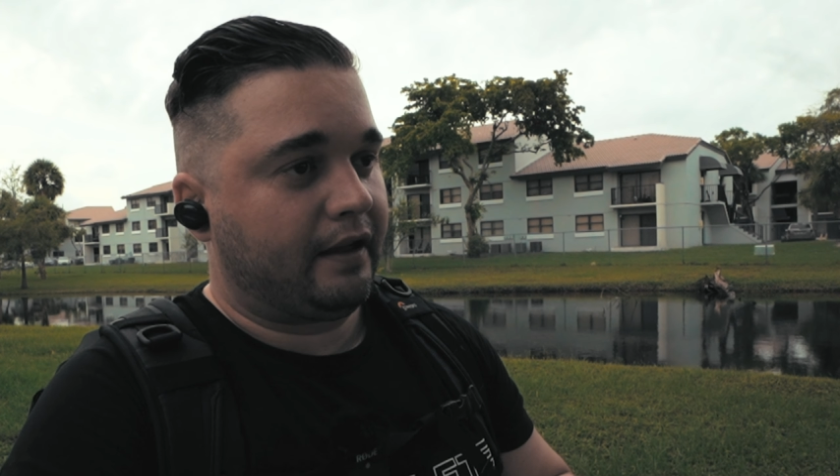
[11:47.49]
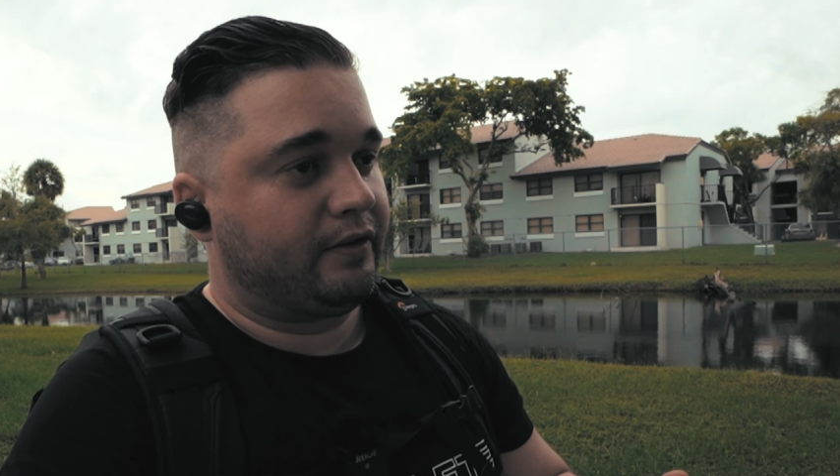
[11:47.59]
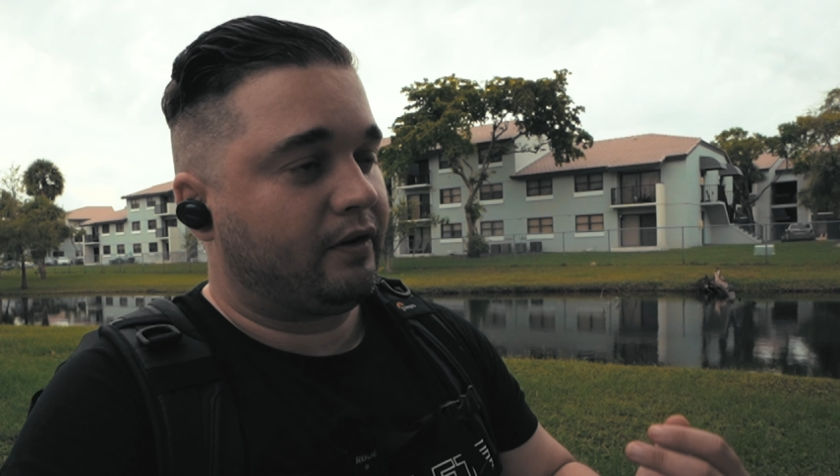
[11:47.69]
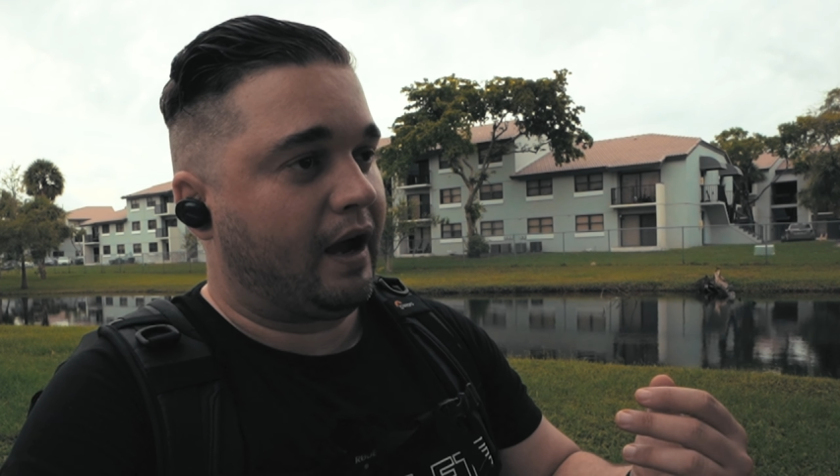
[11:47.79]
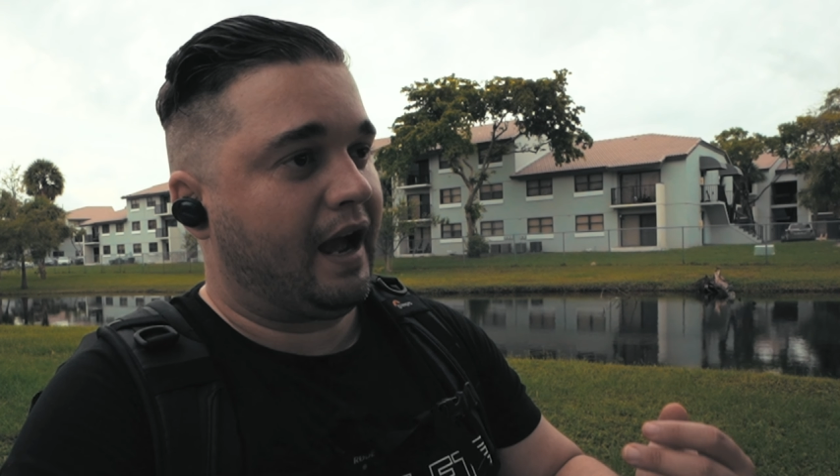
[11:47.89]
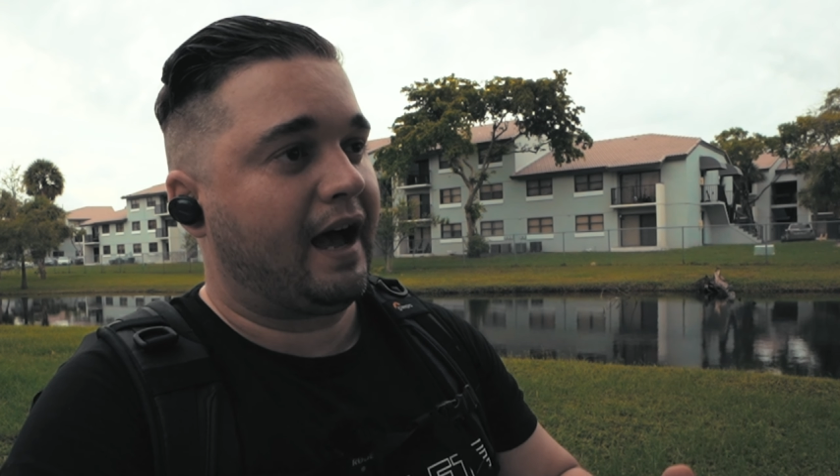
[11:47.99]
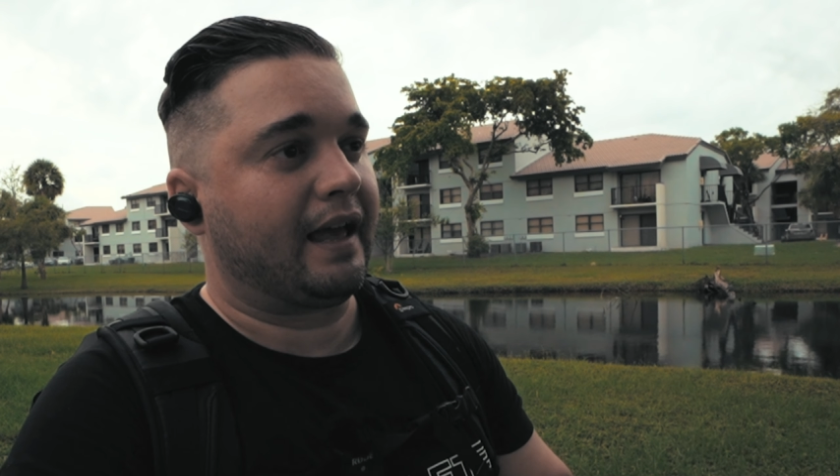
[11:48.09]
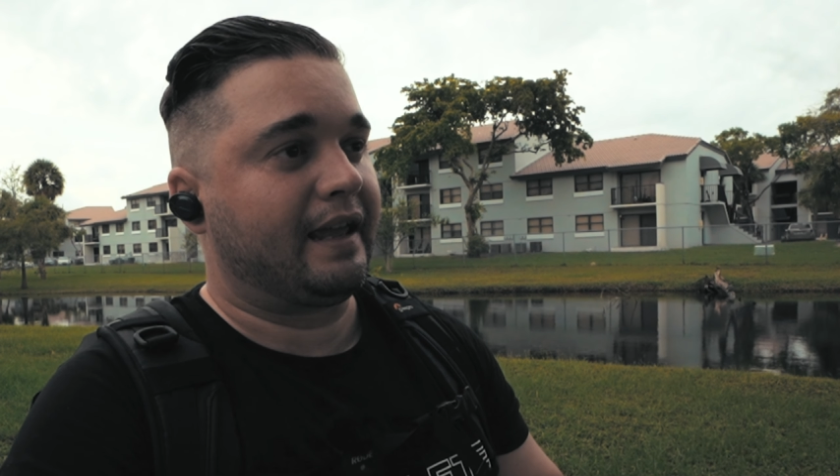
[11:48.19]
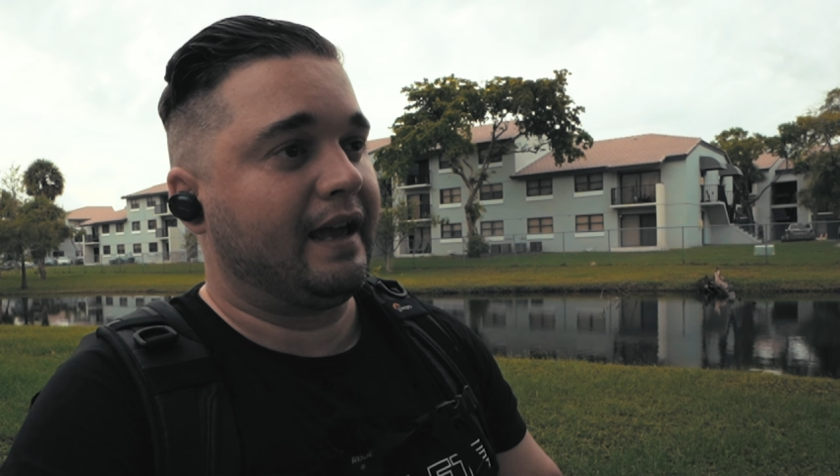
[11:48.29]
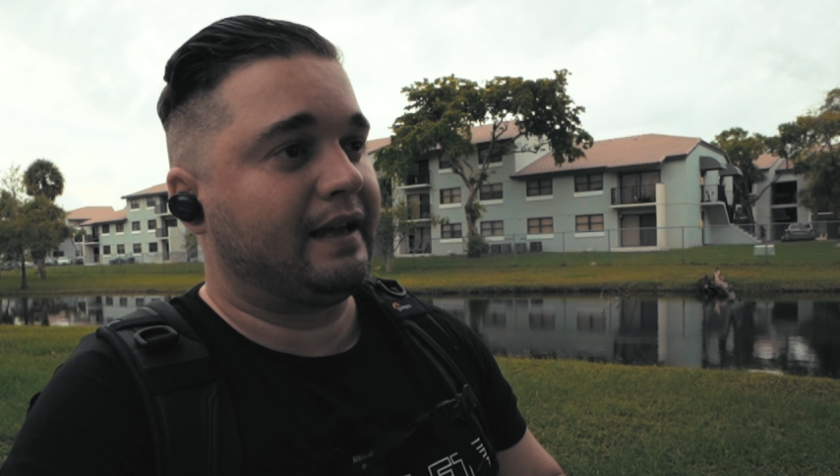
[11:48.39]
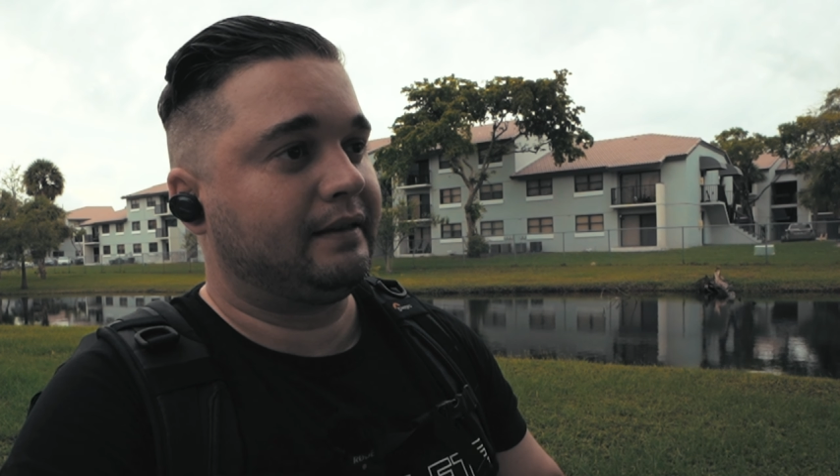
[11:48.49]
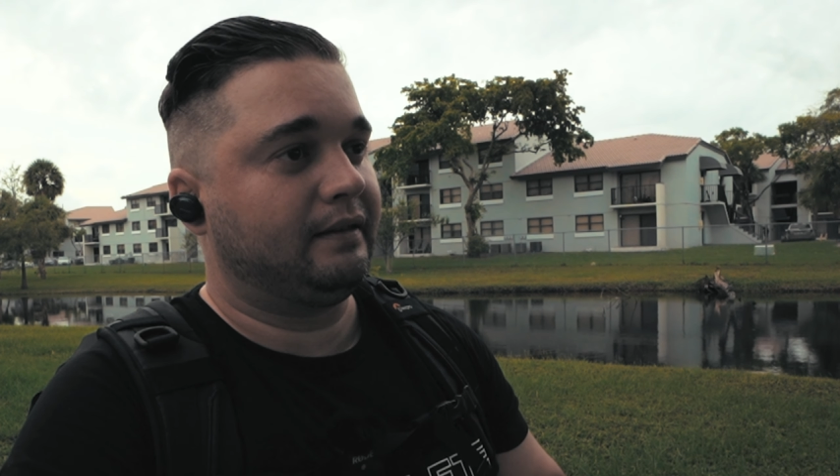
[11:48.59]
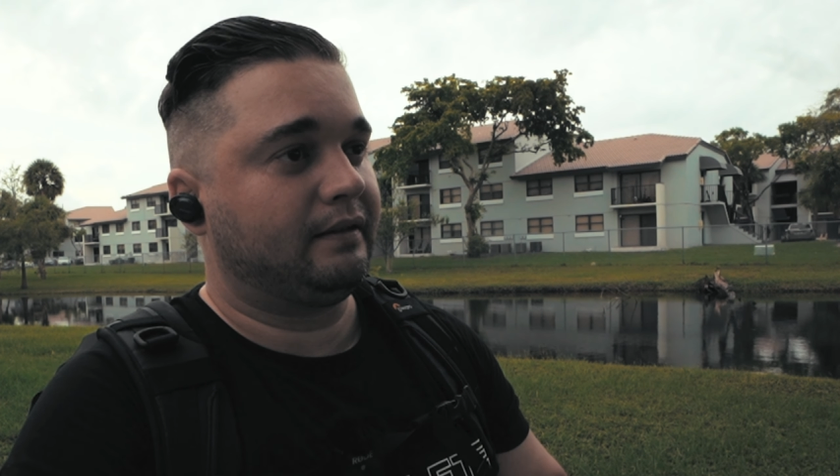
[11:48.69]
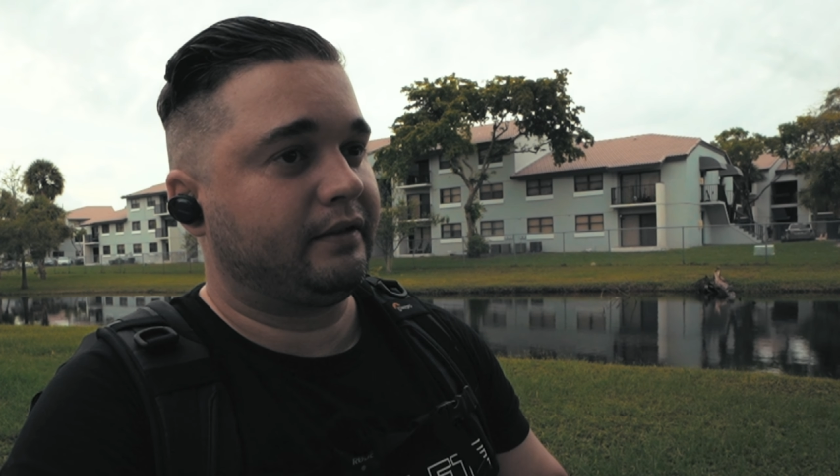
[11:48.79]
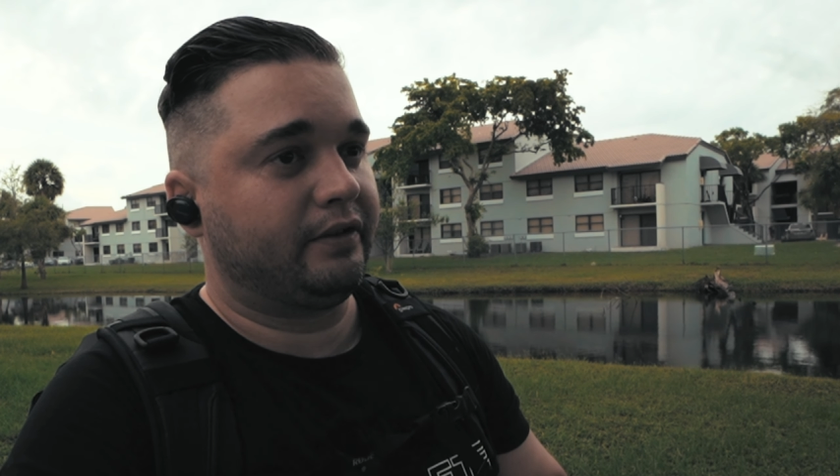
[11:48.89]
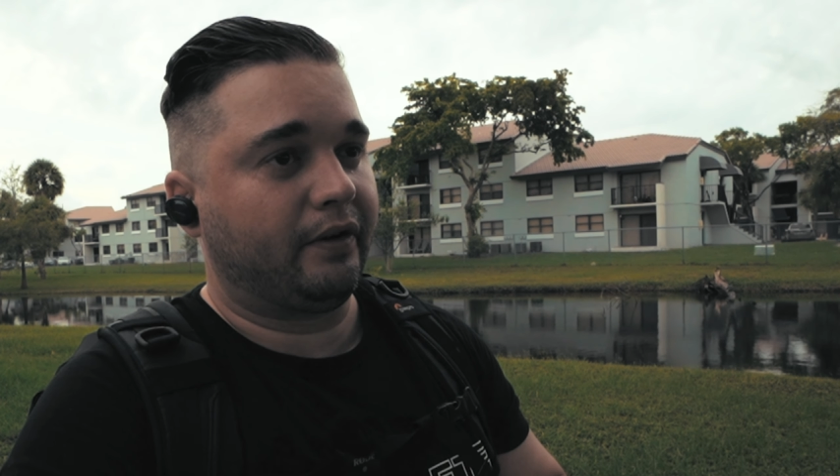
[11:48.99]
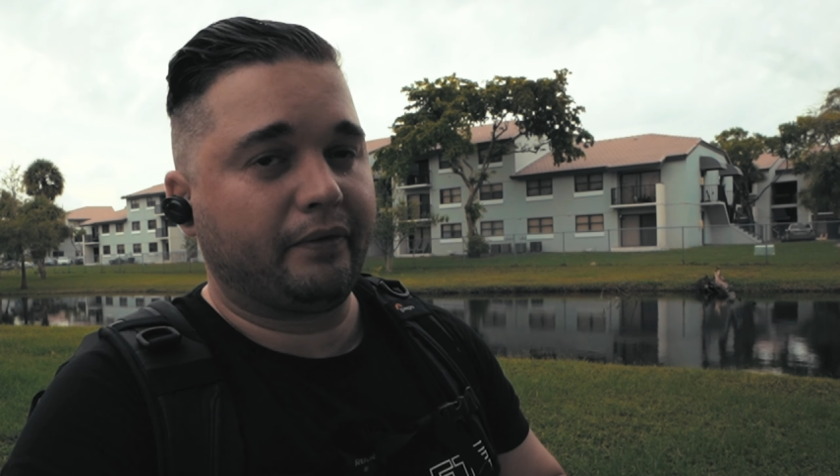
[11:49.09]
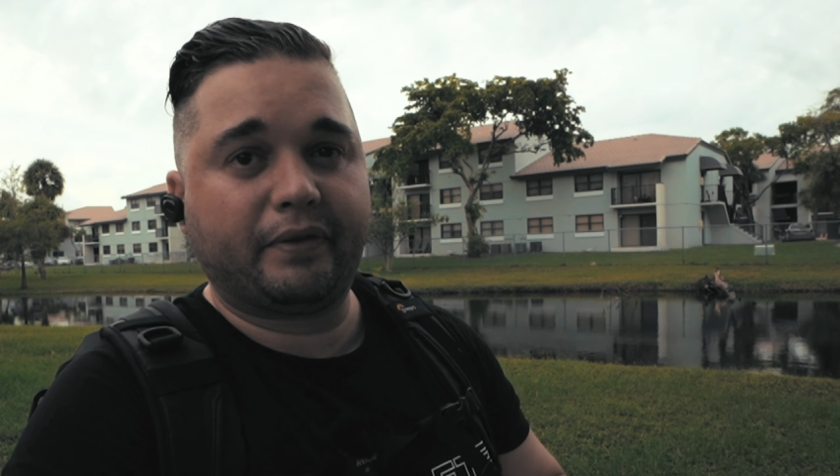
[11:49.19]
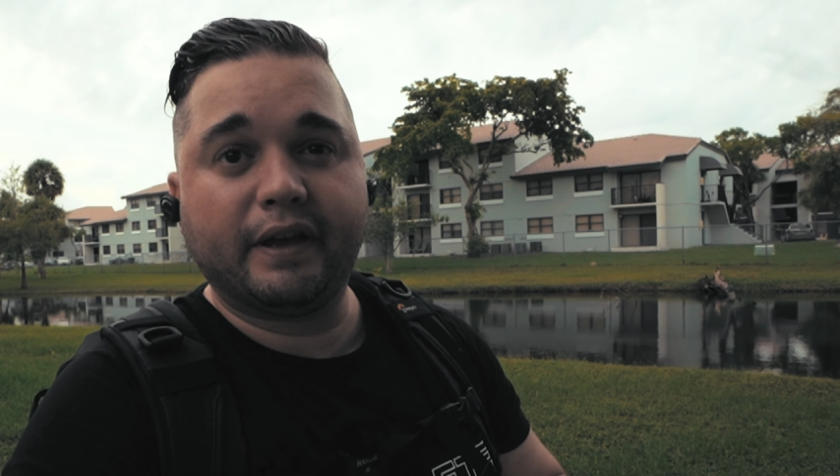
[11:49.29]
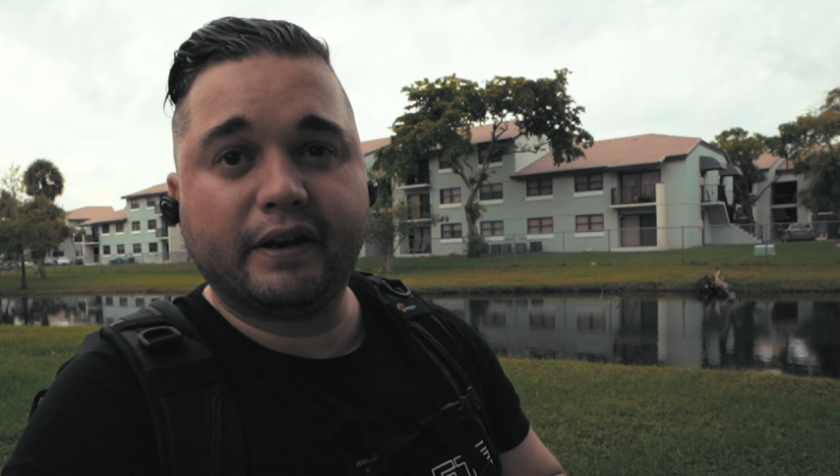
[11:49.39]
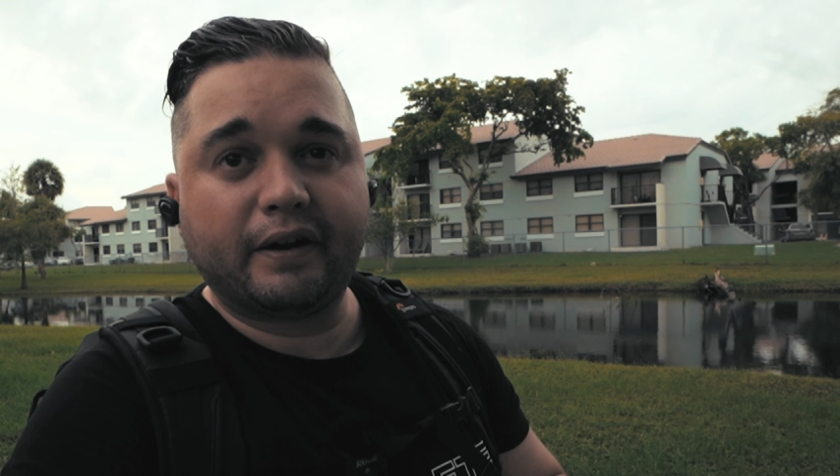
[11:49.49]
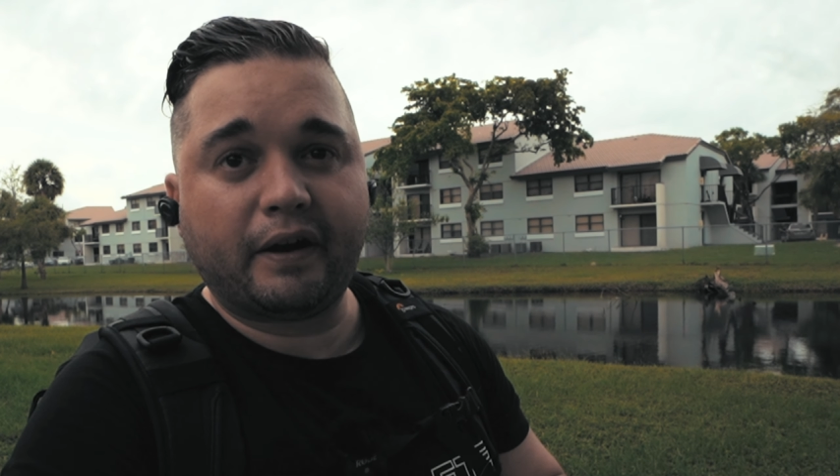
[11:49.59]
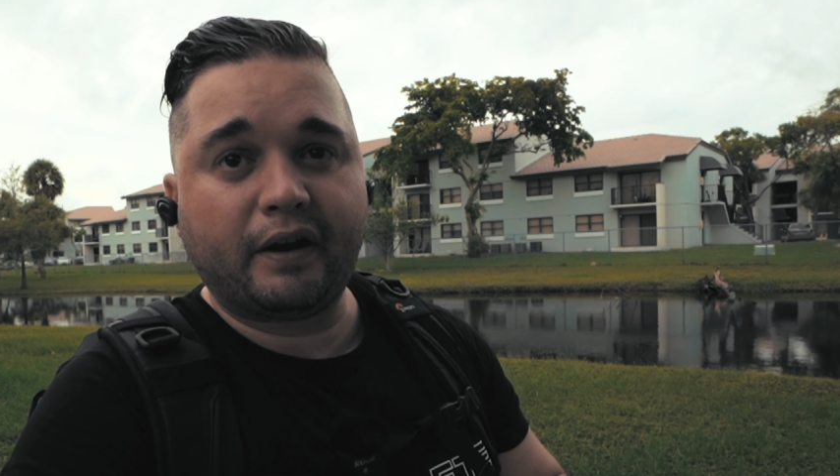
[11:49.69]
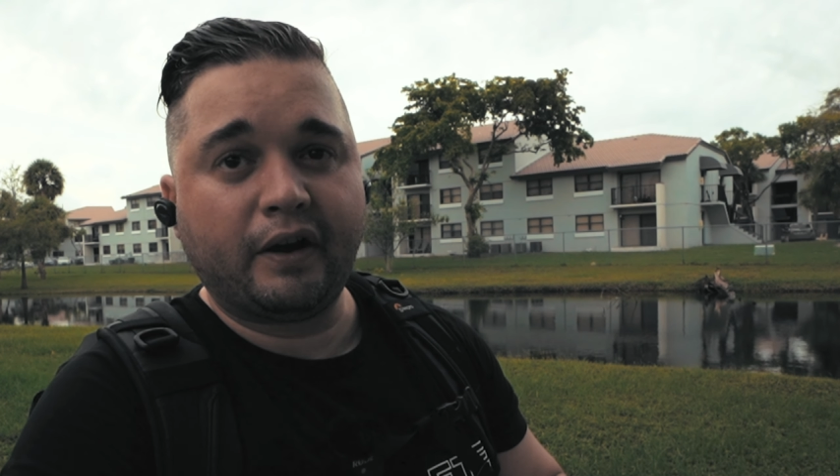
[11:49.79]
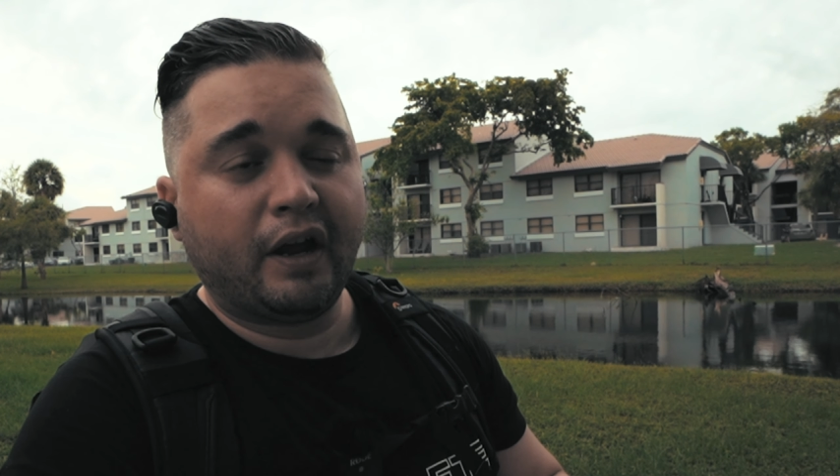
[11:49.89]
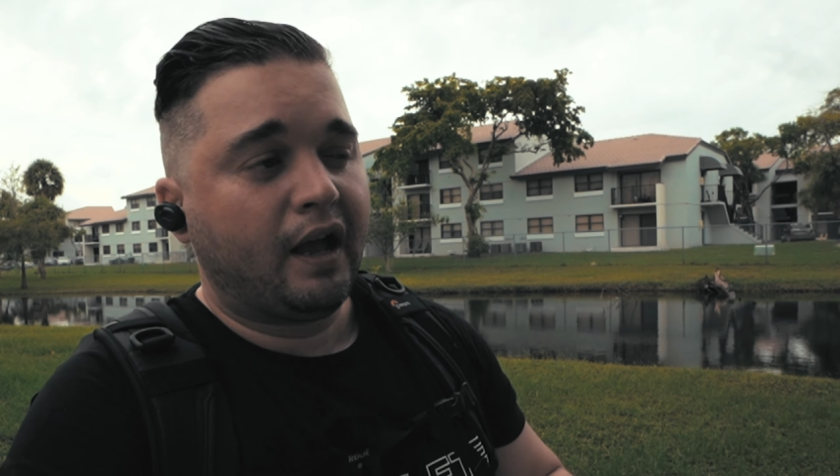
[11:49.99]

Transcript: you know, I have get, you know, thinner.